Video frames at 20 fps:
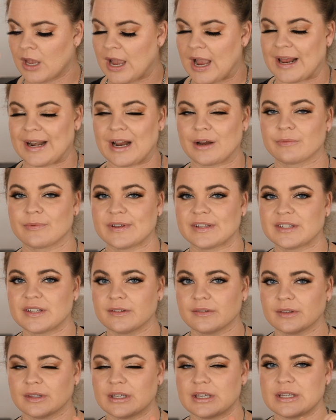And I
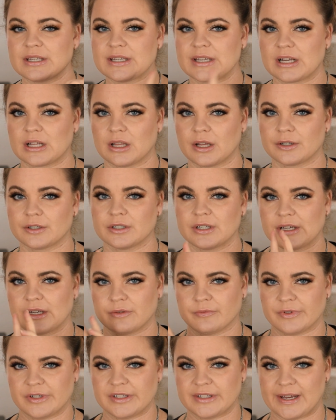recently decluttered it
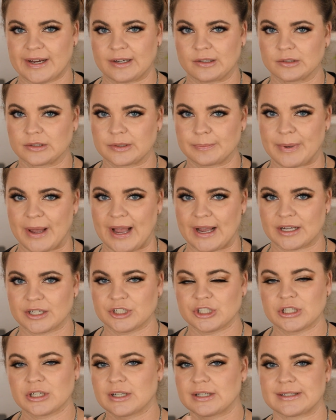and recycled the
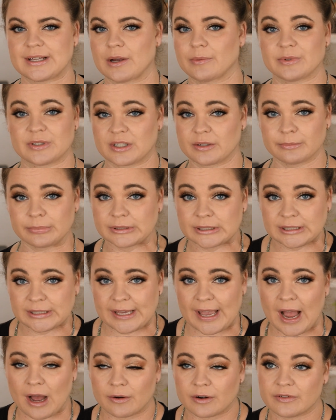packaging because I was
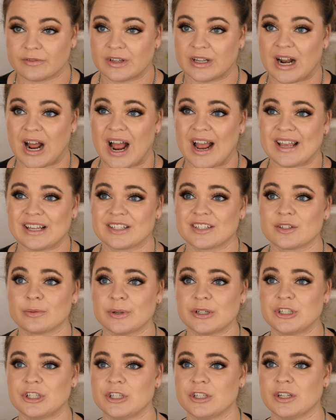completely out of it. I
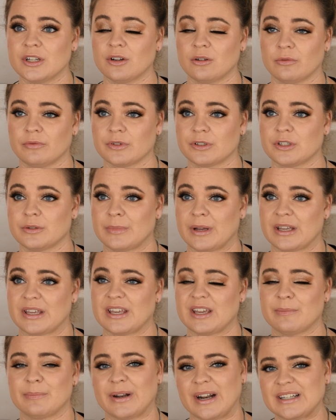switched it over to my
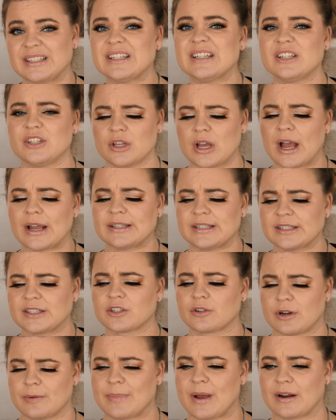kit, but I did, I did
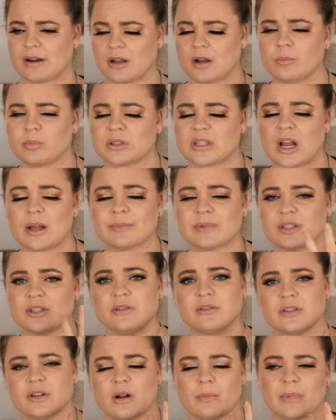scrape out a couple times and
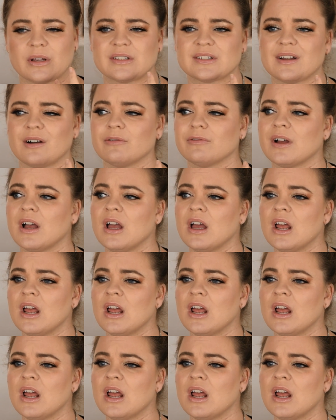use it on myself.